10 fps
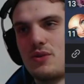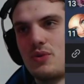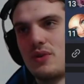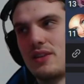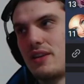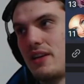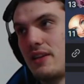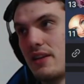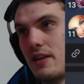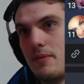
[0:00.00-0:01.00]
you on the
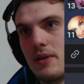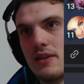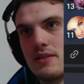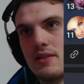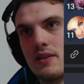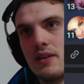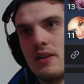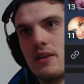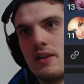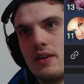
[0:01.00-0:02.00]
internet because
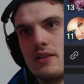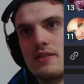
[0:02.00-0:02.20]
it's